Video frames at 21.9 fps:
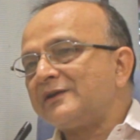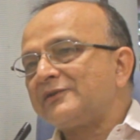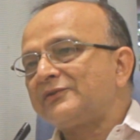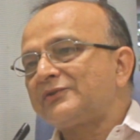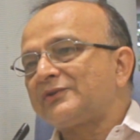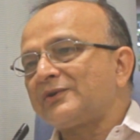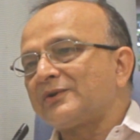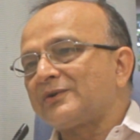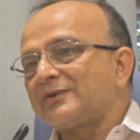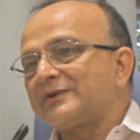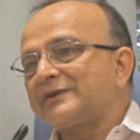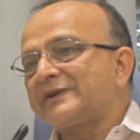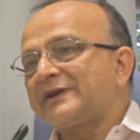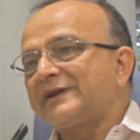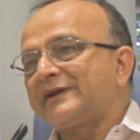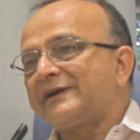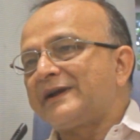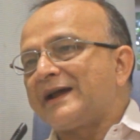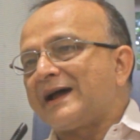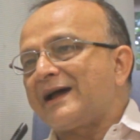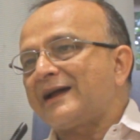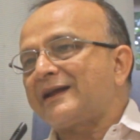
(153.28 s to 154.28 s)
So
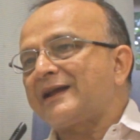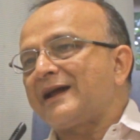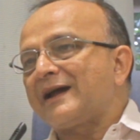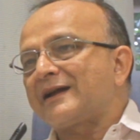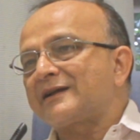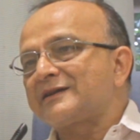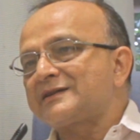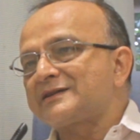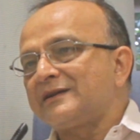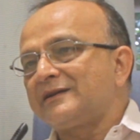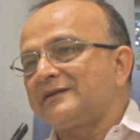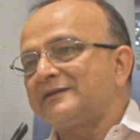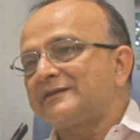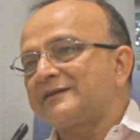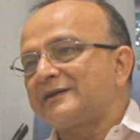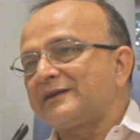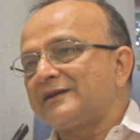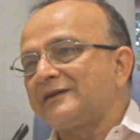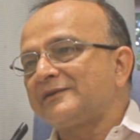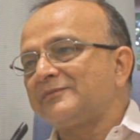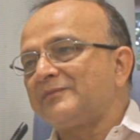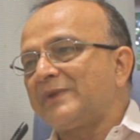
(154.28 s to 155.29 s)
the DAC
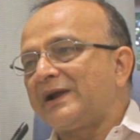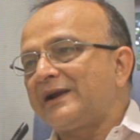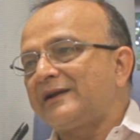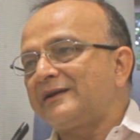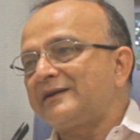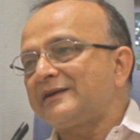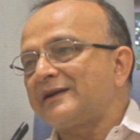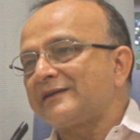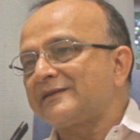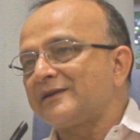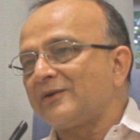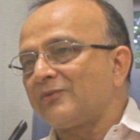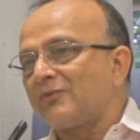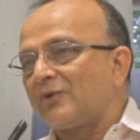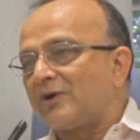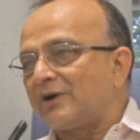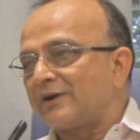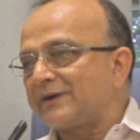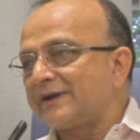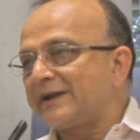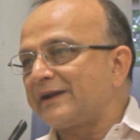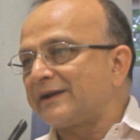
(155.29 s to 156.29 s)
action is meant as a
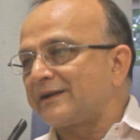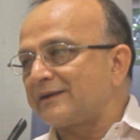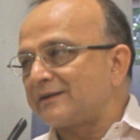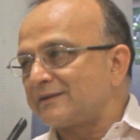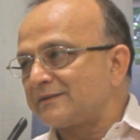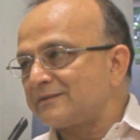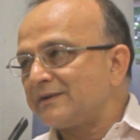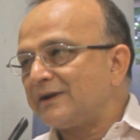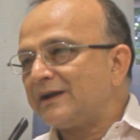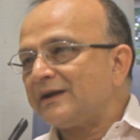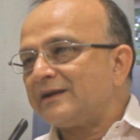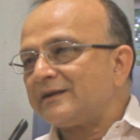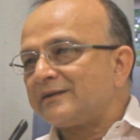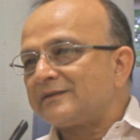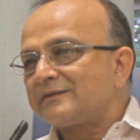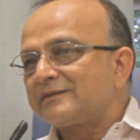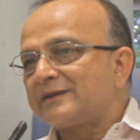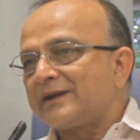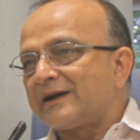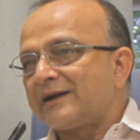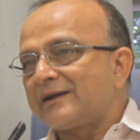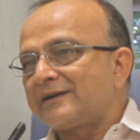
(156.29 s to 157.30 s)
warning
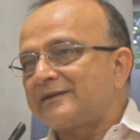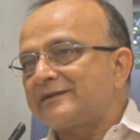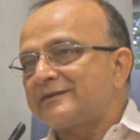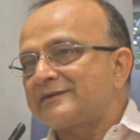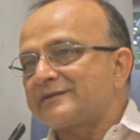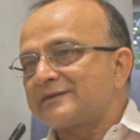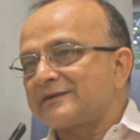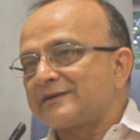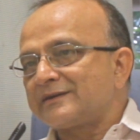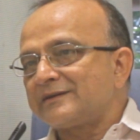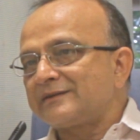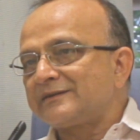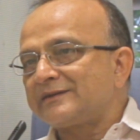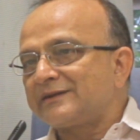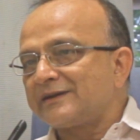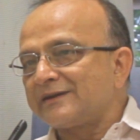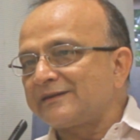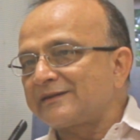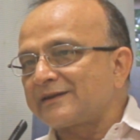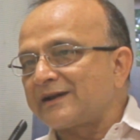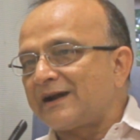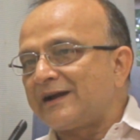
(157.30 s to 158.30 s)
that
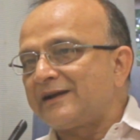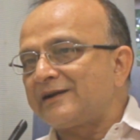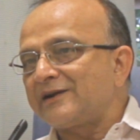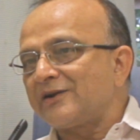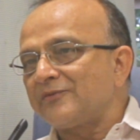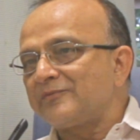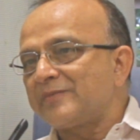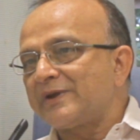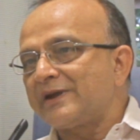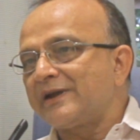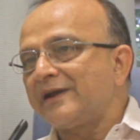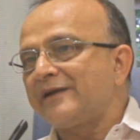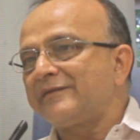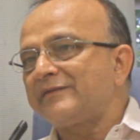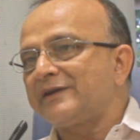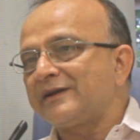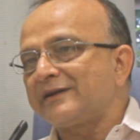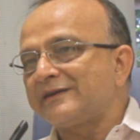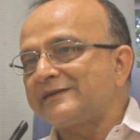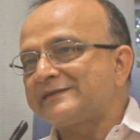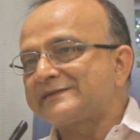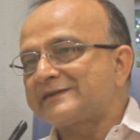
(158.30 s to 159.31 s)
this kind of
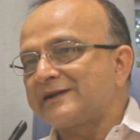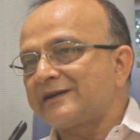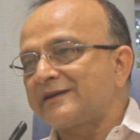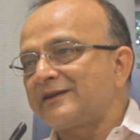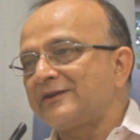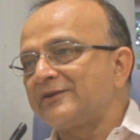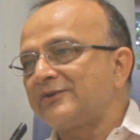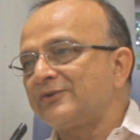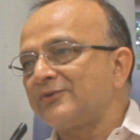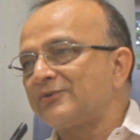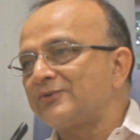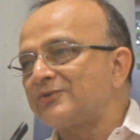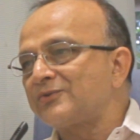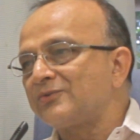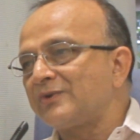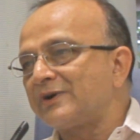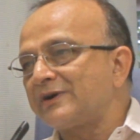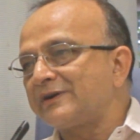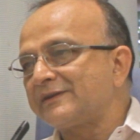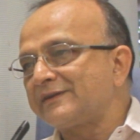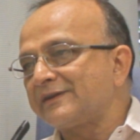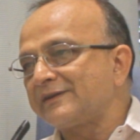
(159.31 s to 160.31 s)
behavior is taking you
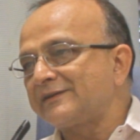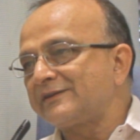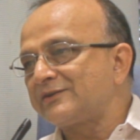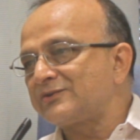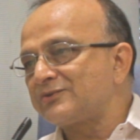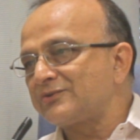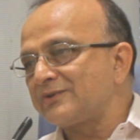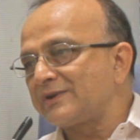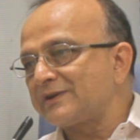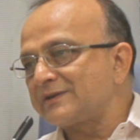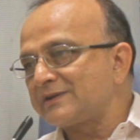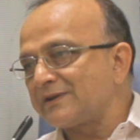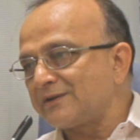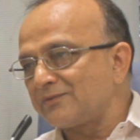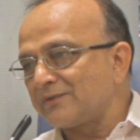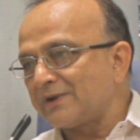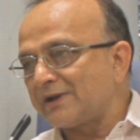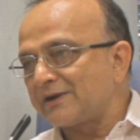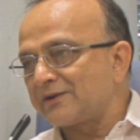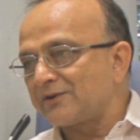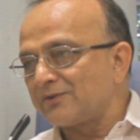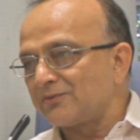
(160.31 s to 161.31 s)
towards a
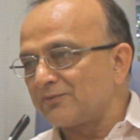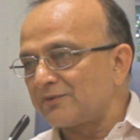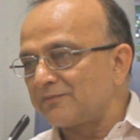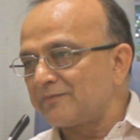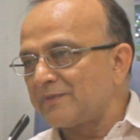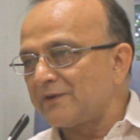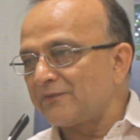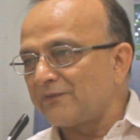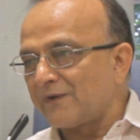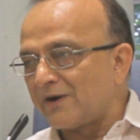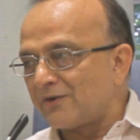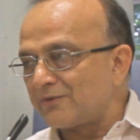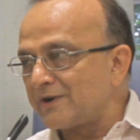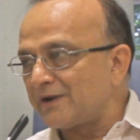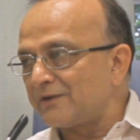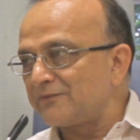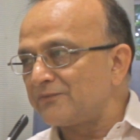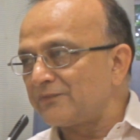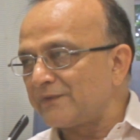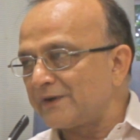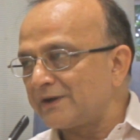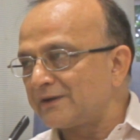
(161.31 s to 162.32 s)
situation where you would be found
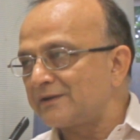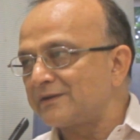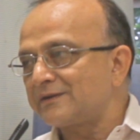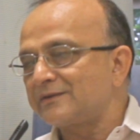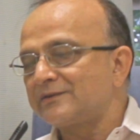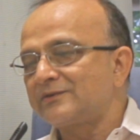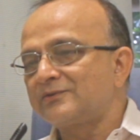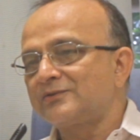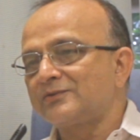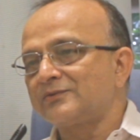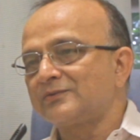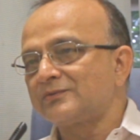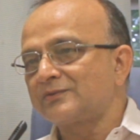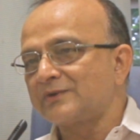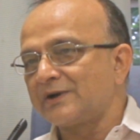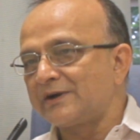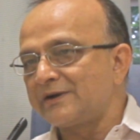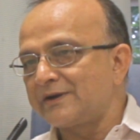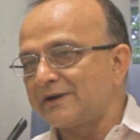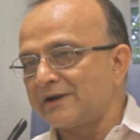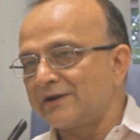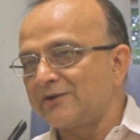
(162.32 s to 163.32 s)
unfit to
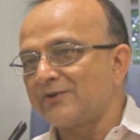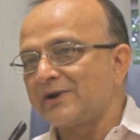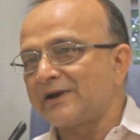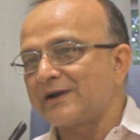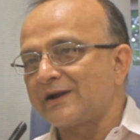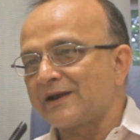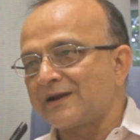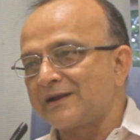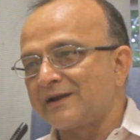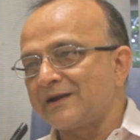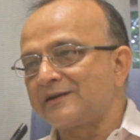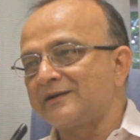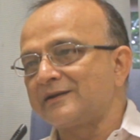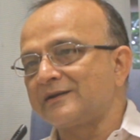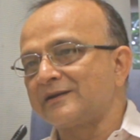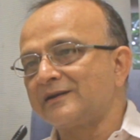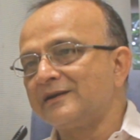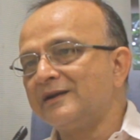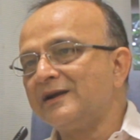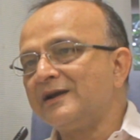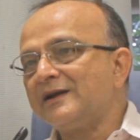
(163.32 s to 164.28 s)
continue at IIT.